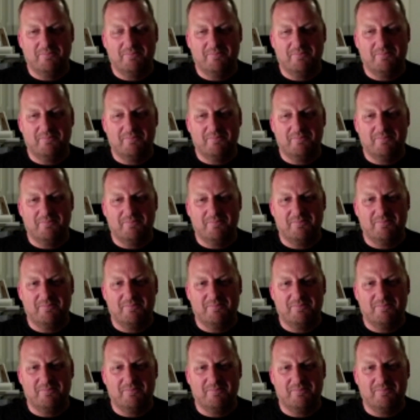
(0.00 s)

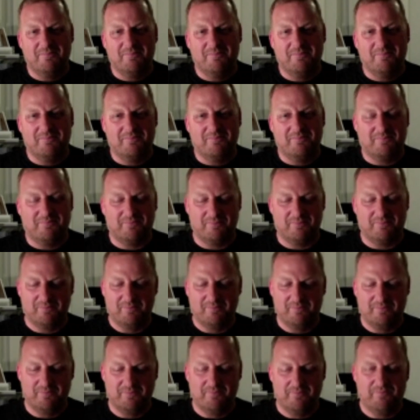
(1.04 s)

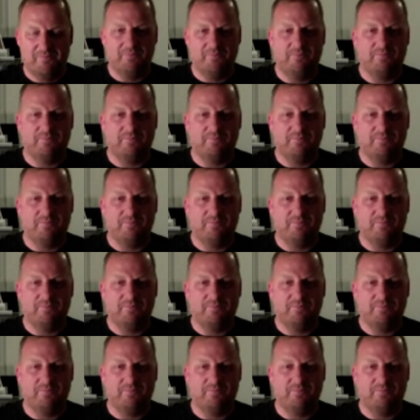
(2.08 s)
(silent)